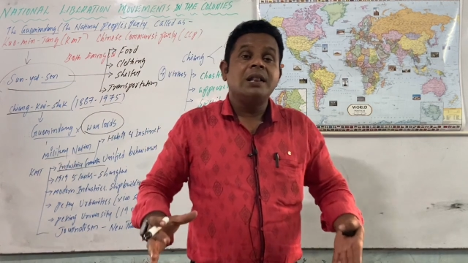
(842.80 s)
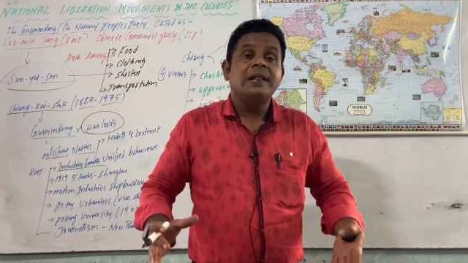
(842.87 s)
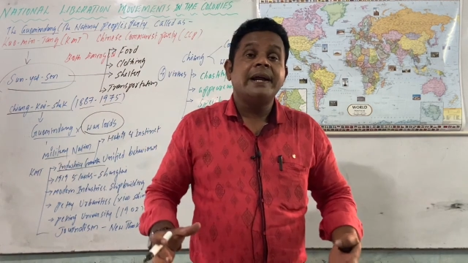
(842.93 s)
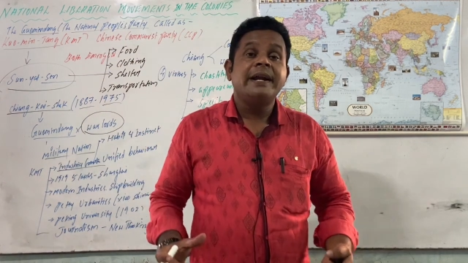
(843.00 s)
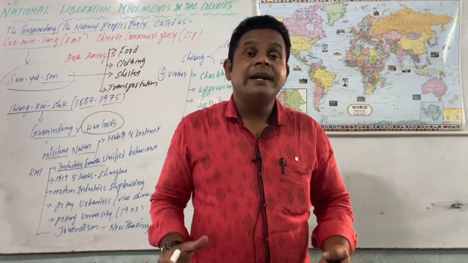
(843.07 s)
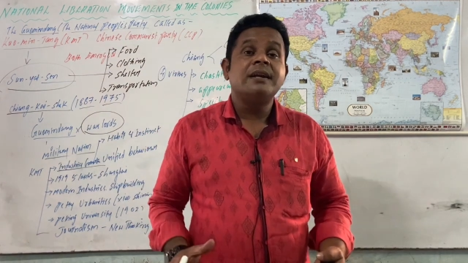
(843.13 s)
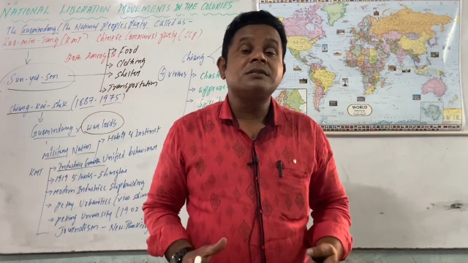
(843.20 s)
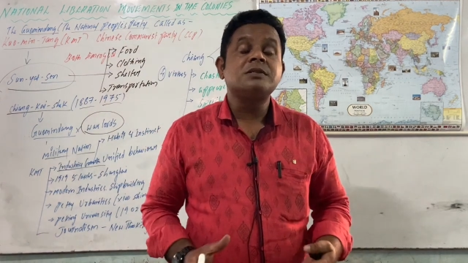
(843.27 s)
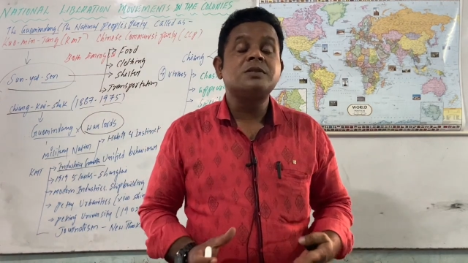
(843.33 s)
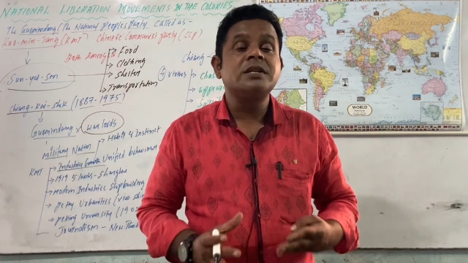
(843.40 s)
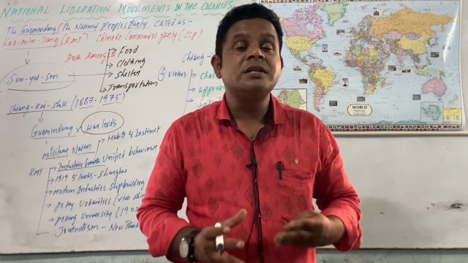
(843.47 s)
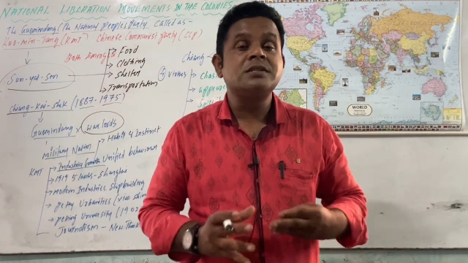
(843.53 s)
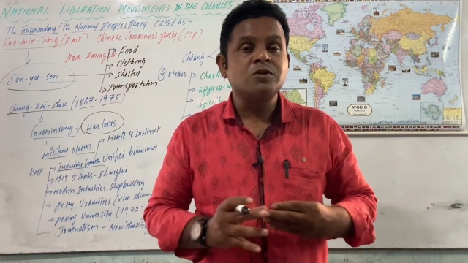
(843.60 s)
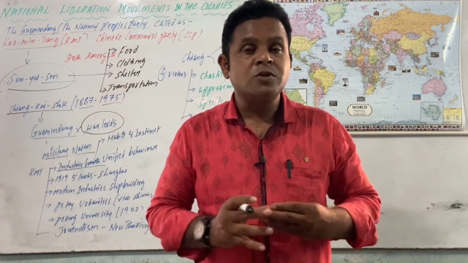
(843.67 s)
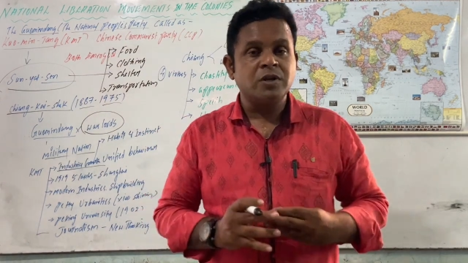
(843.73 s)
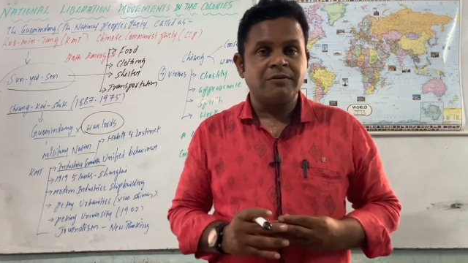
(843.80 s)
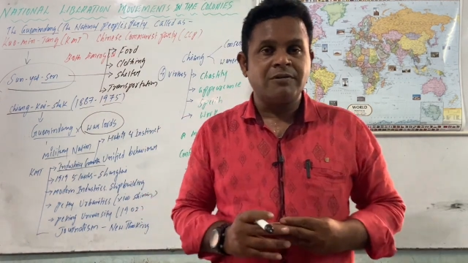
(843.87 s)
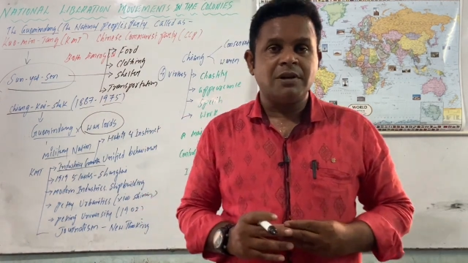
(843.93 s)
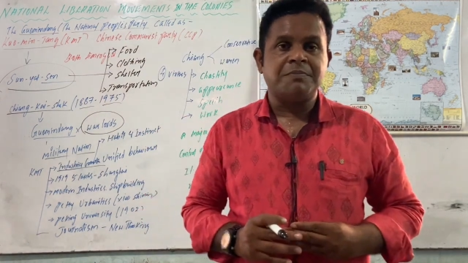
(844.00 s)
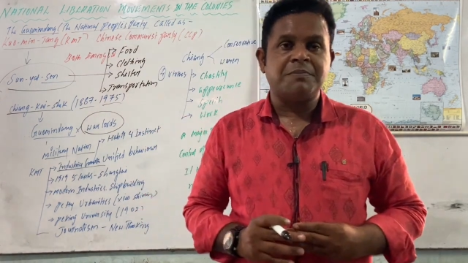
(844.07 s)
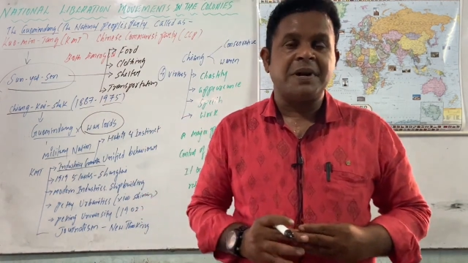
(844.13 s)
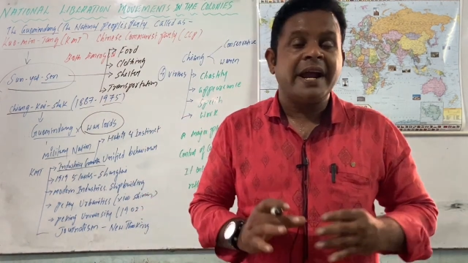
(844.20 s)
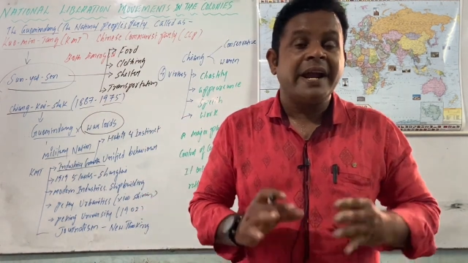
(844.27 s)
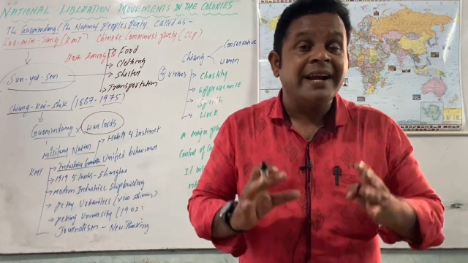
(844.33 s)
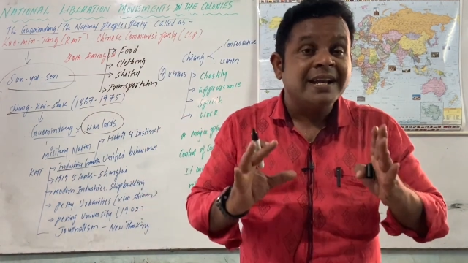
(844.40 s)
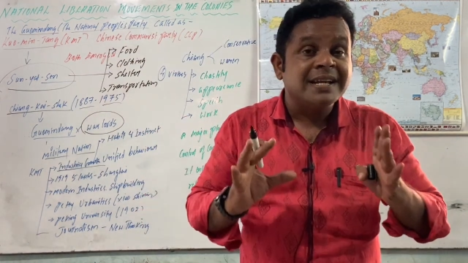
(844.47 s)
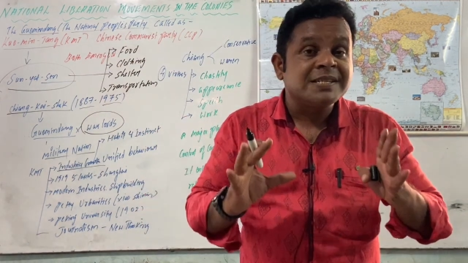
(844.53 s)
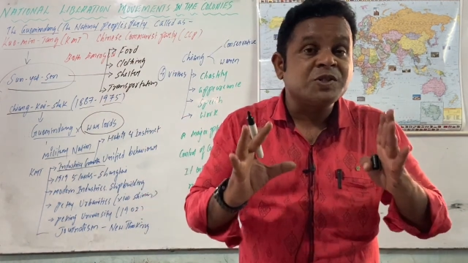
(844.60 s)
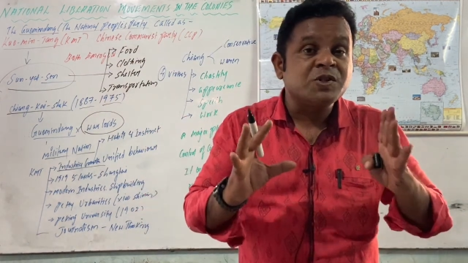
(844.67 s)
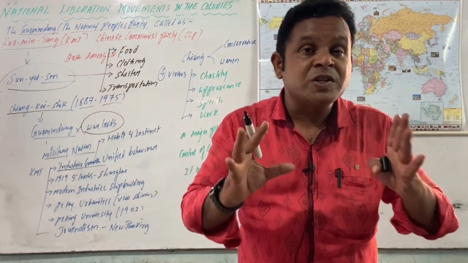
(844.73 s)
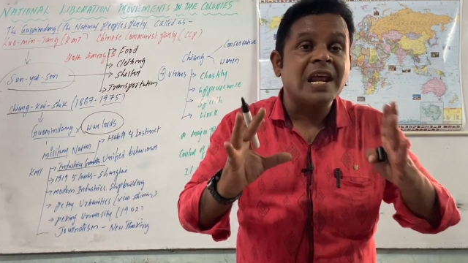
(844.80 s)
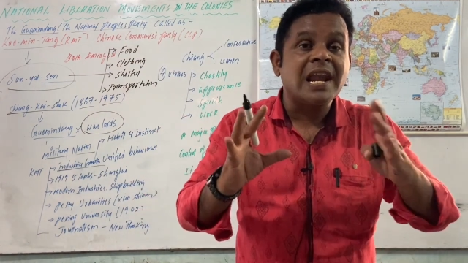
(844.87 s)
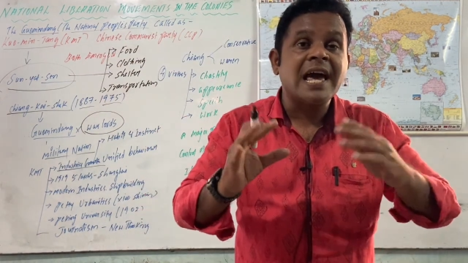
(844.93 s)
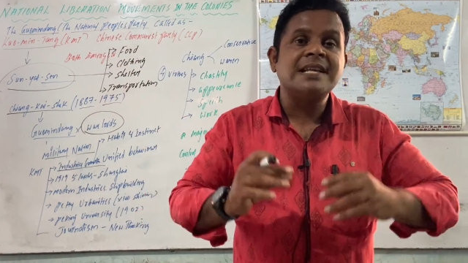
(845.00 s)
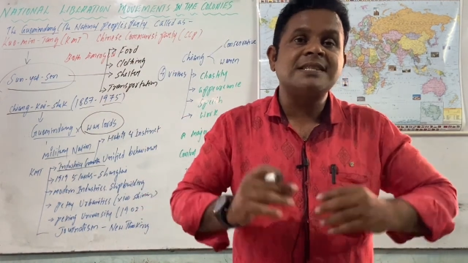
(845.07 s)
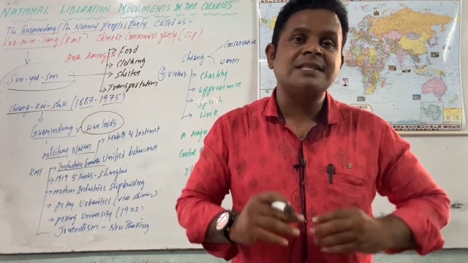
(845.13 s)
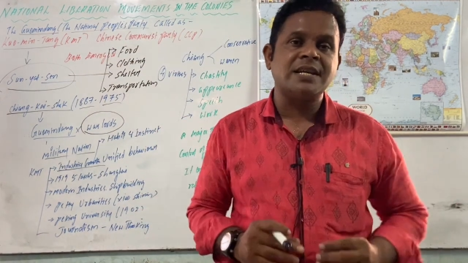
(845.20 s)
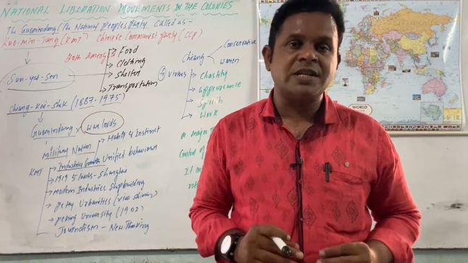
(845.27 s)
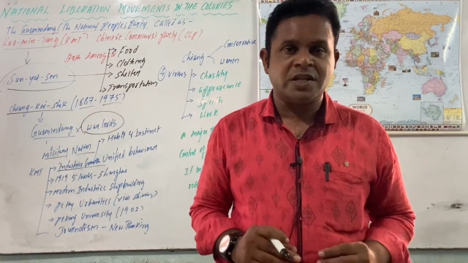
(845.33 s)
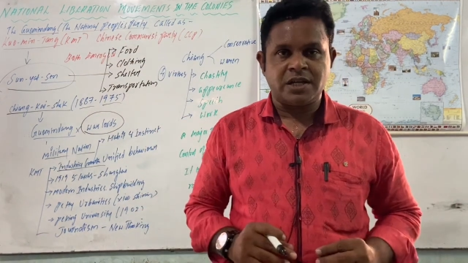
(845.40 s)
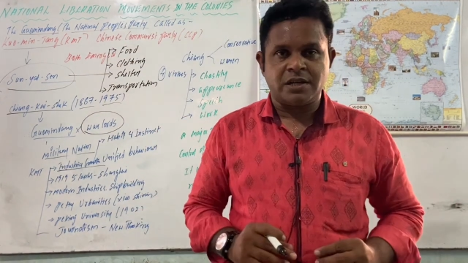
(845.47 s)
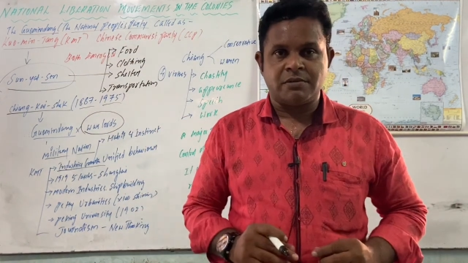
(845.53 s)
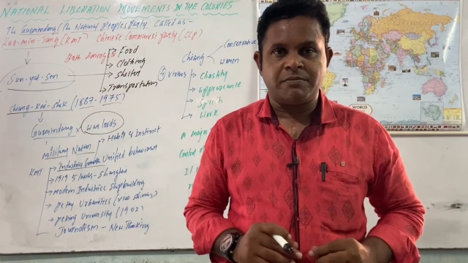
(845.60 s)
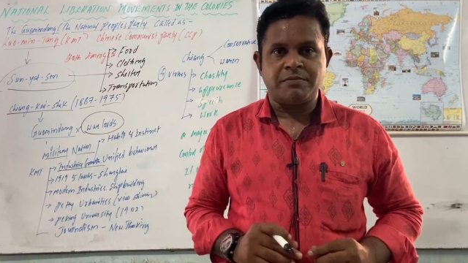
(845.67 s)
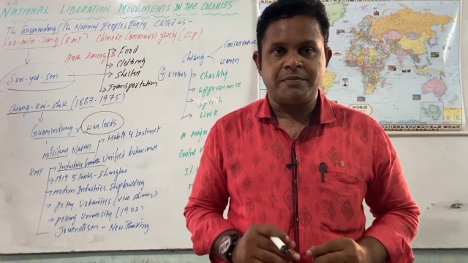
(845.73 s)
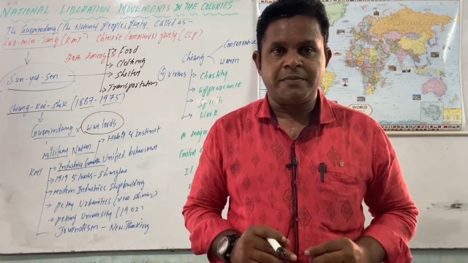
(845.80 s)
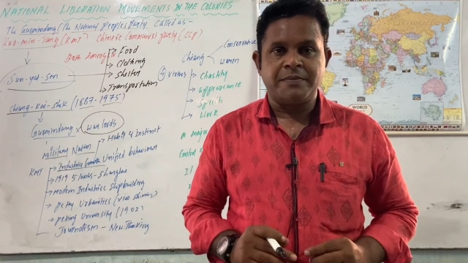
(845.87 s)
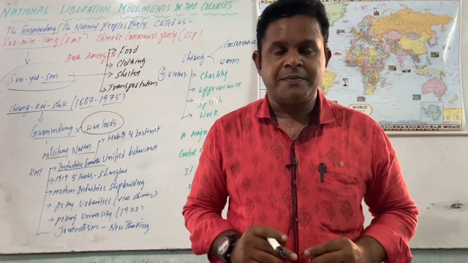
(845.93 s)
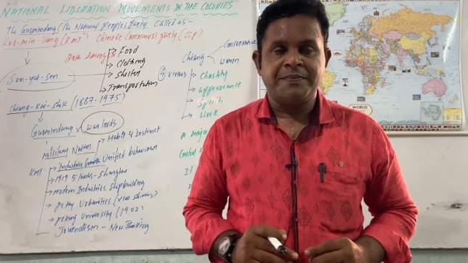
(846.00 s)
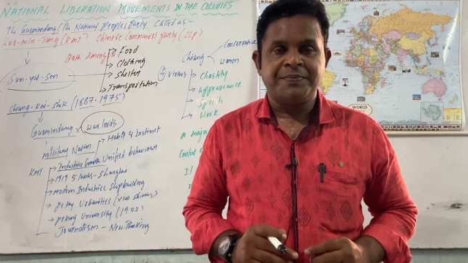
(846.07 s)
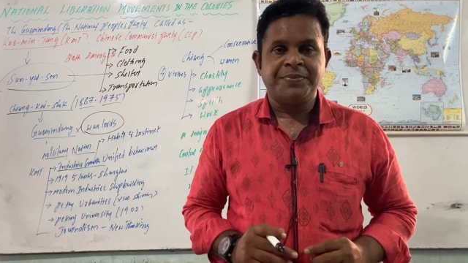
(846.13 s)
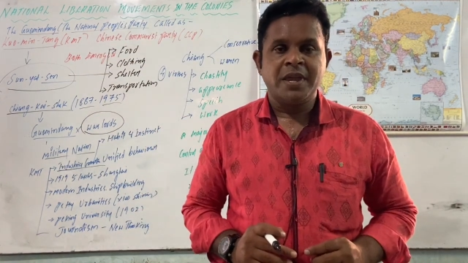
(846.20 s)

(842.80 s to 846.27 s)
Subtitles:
the industries to develop. Industrialization,